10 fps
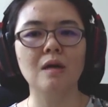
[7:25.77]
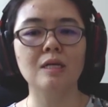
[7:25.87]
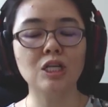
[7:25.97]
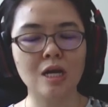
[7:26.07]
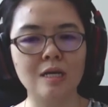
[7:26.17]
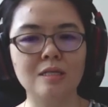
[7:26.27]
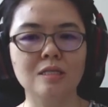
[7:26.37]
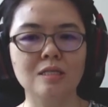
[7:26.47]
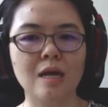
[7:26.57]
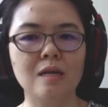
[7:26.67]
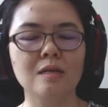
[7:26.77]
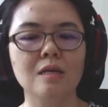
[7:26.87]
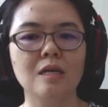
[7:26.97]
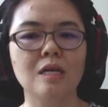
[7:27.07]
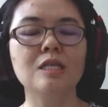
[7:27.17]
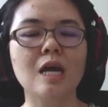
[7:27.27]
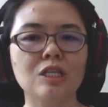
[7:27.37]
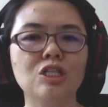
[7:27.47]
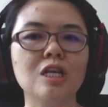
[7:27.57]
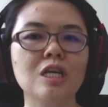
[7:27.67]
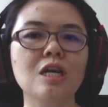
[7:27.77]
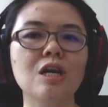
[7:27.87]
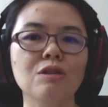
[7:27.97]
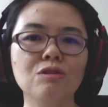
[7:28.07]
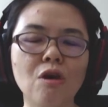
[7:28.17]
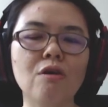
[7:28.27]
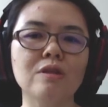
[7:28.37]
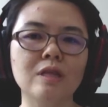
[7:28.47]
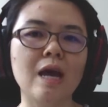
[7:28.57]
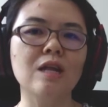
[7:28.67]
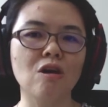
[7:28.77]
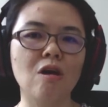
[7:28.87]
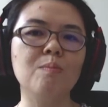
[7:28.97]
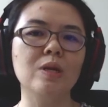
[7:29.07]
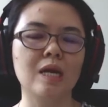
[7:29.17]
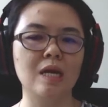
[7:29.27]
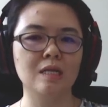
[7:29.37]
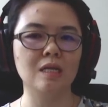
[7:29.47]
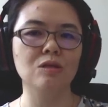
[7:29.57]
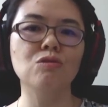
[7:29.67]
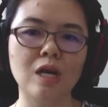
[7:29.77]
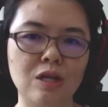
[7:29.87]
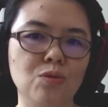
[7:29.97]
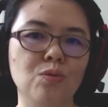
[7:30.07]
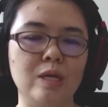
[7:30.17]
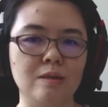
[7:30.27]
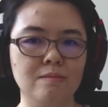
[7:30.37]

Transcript: chance that it's actually not that complicated. You can do it.